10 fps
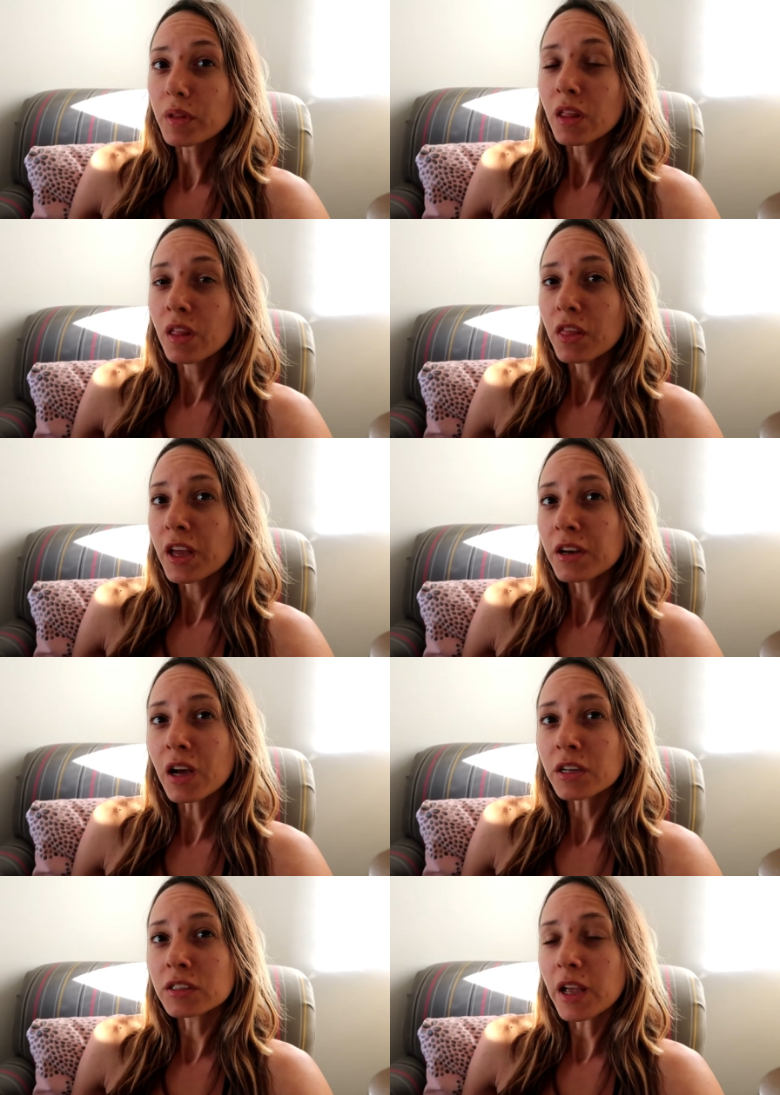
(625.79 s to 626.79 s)
they're
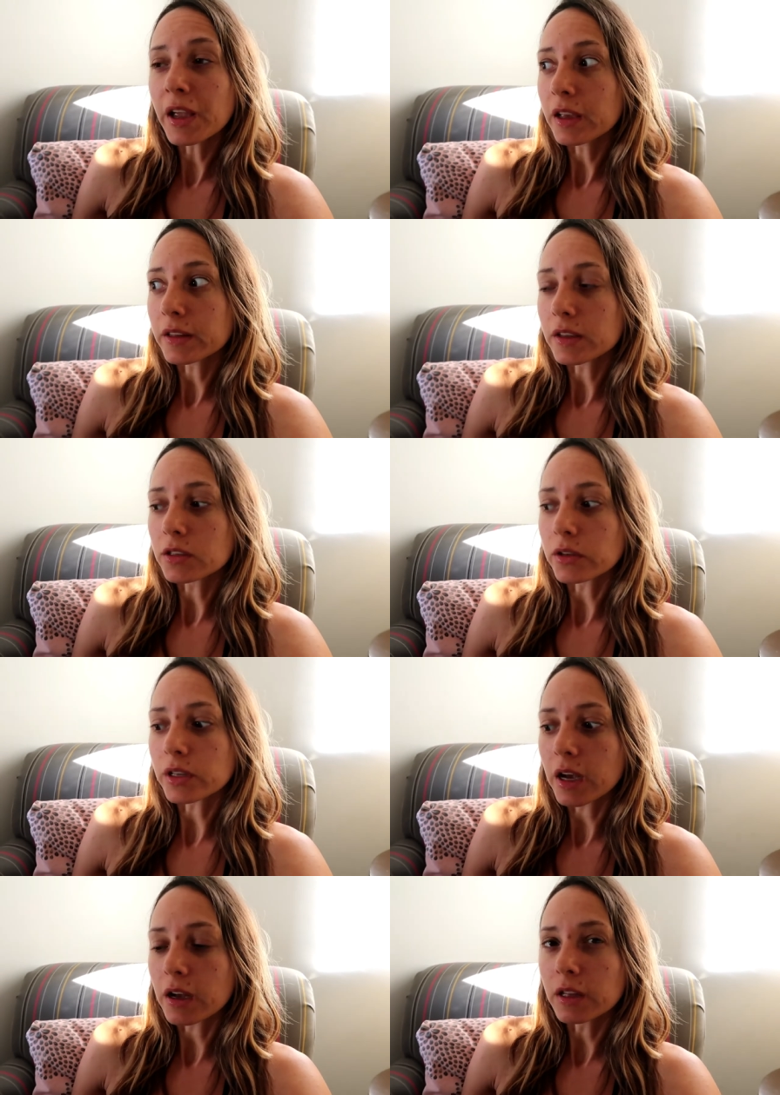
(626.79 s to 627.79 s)
not saying in this
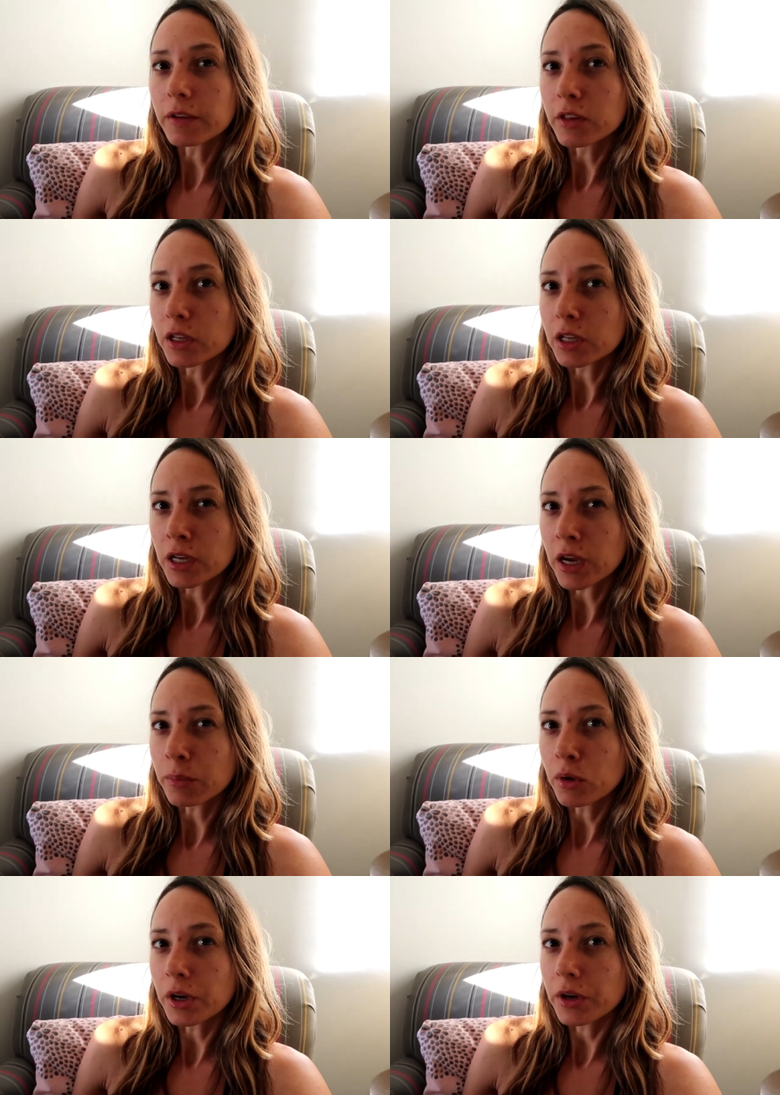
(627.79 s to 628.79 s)
hotel if the tap
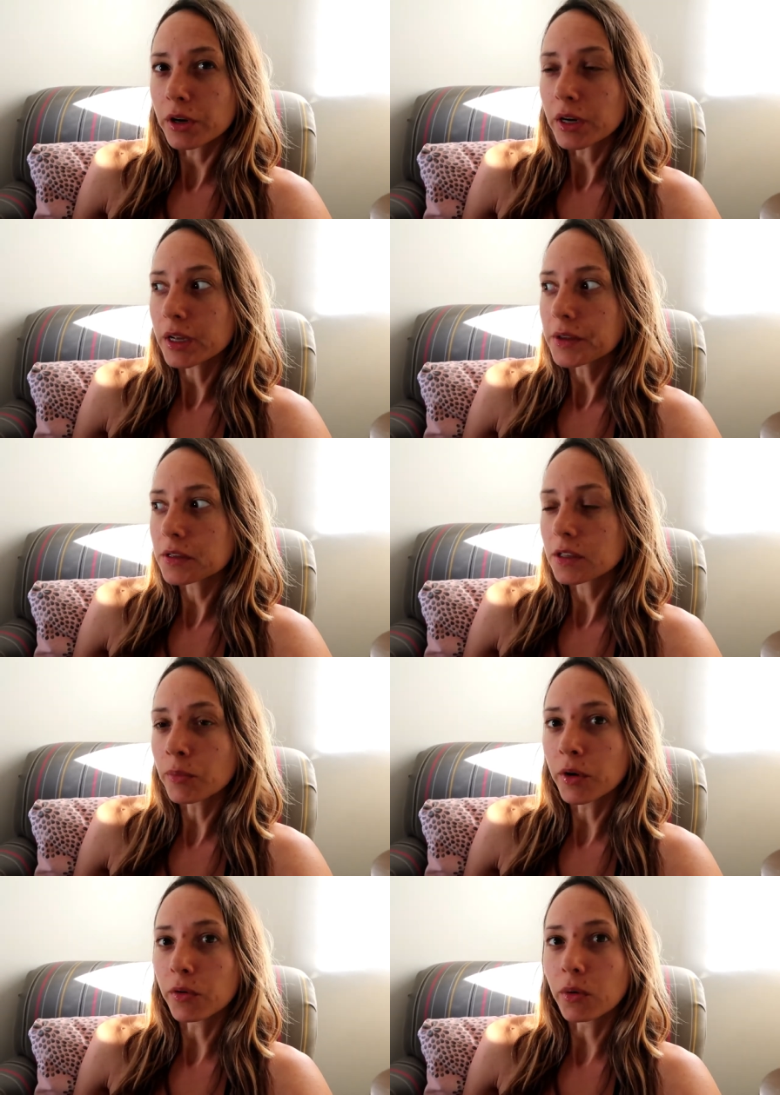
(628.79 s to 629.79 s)
water is the
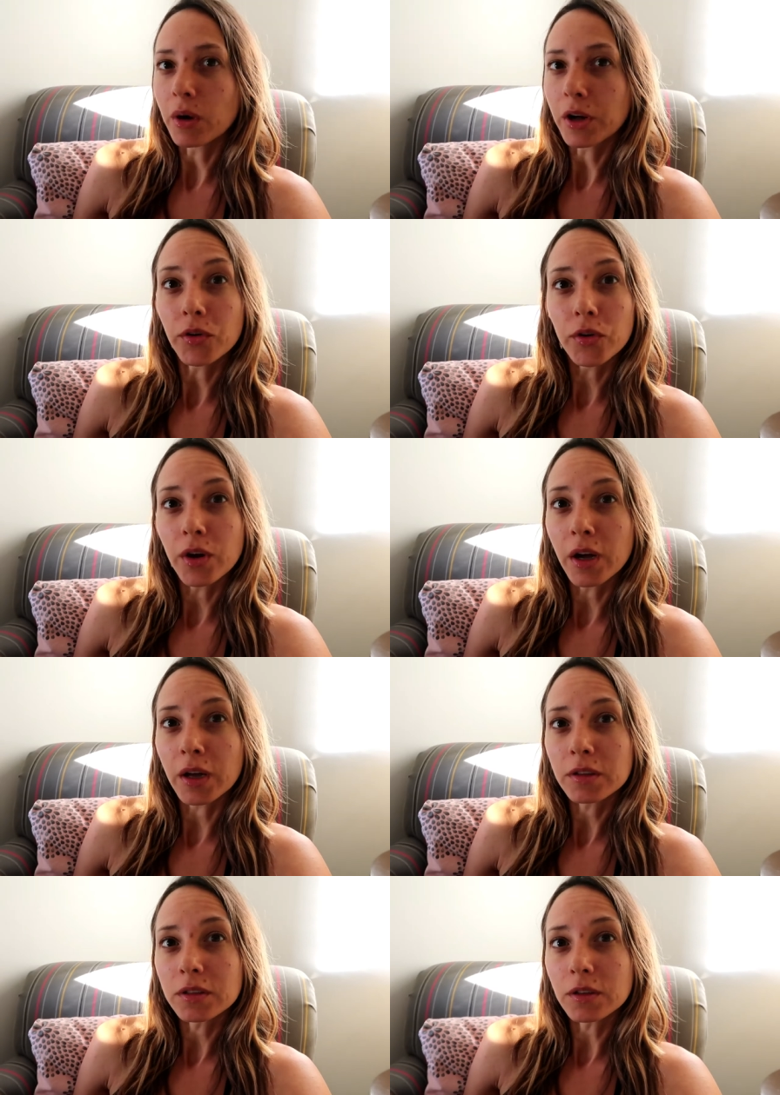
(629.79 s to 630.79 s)
mineral water or not,
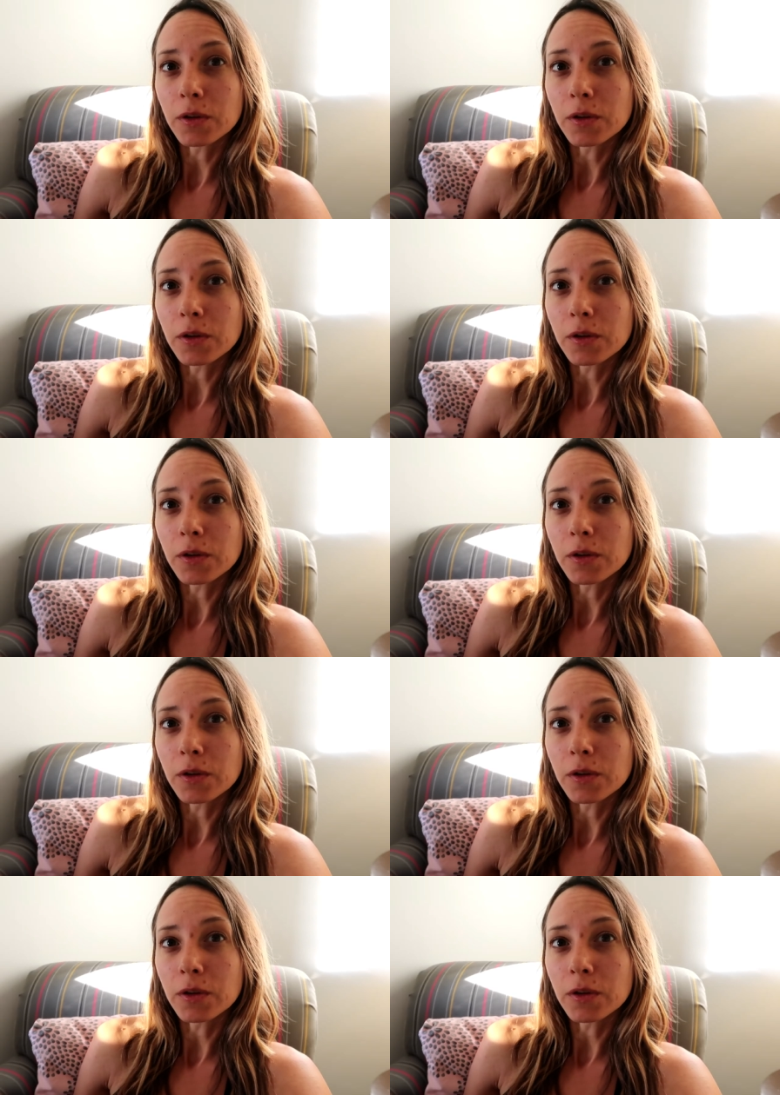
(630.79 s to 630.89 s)
so